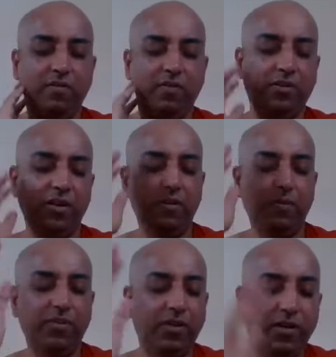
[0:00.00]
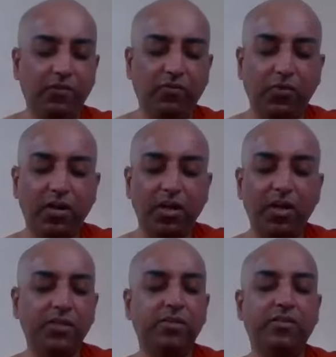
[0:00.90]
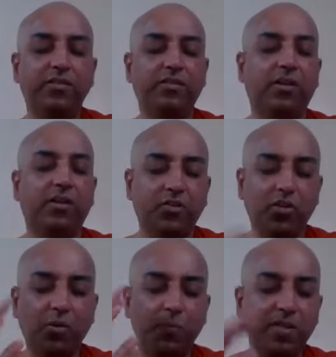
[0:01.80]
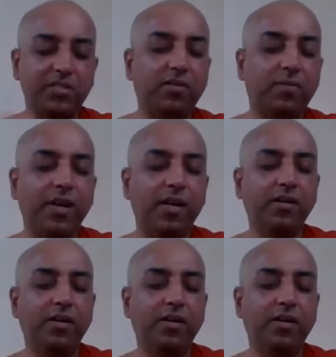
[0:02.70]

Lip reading: when you develop the focal length or the sharpness of the mind.